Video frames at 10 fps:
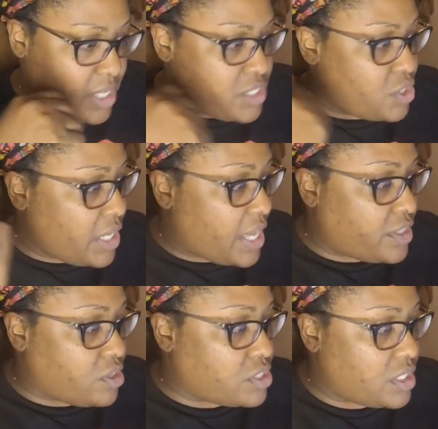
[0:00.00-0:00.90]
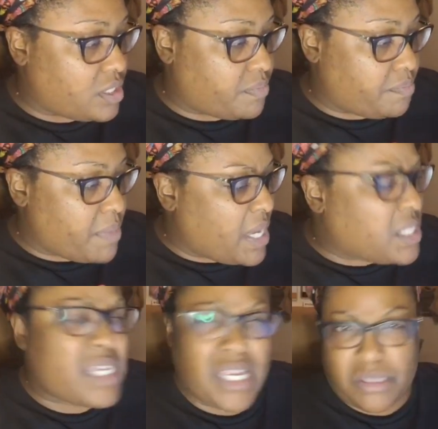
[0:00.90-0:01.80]
so yeah, those are the
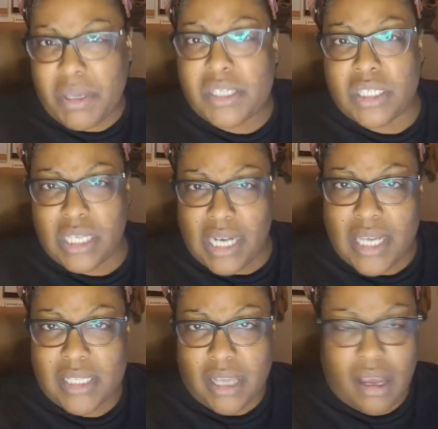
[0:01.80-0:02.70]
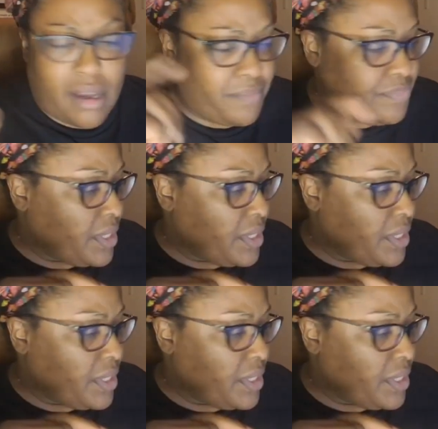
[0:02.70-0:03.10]
main text messages that I saw.